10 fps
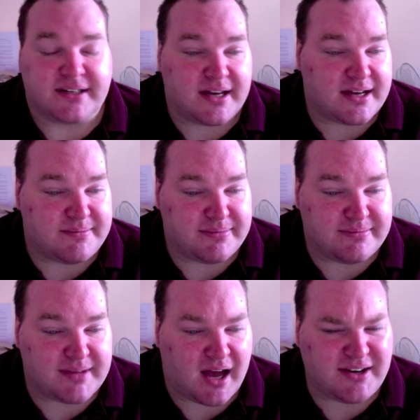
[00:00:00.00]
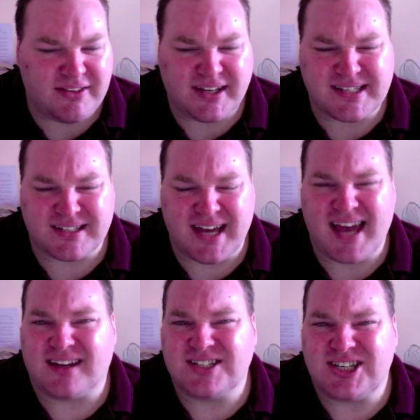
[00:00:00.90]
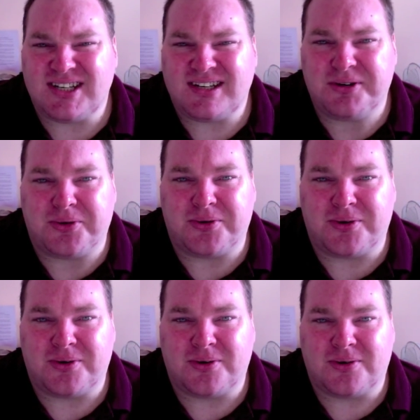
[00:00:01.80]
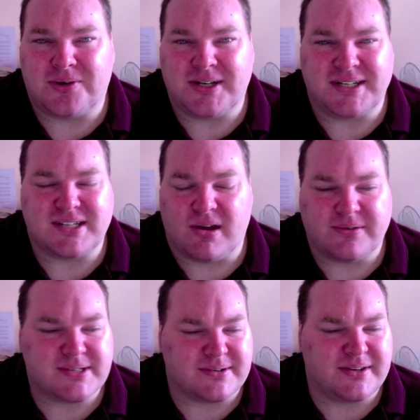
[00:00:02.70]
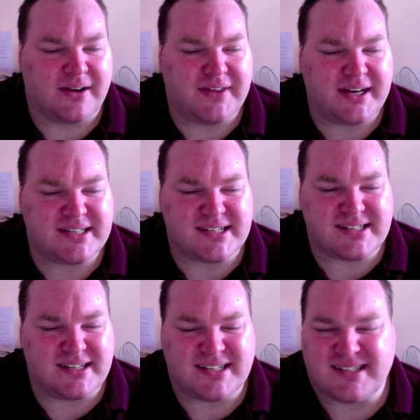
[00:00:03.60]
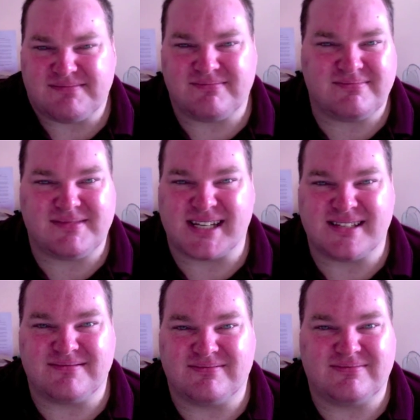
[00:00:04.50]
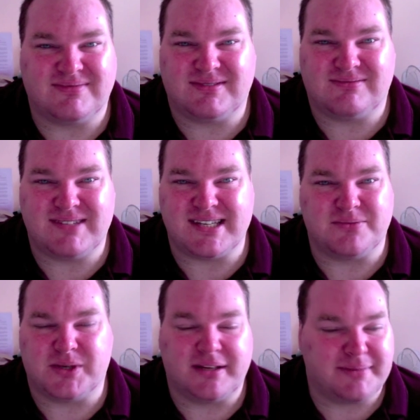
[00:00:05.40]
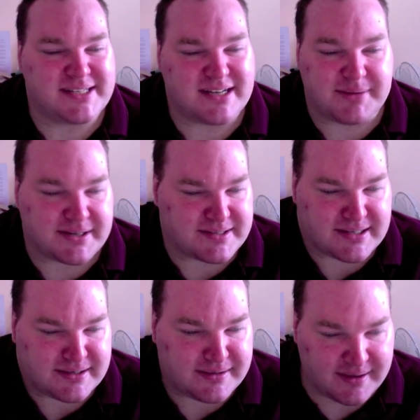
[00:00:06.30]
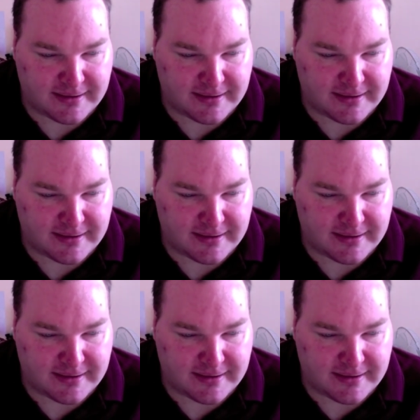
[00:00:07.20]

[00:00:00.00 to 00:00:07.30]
I don't think it's an allergy or an intolerance or anything like that. It just doesn't sit well in my stomach. So,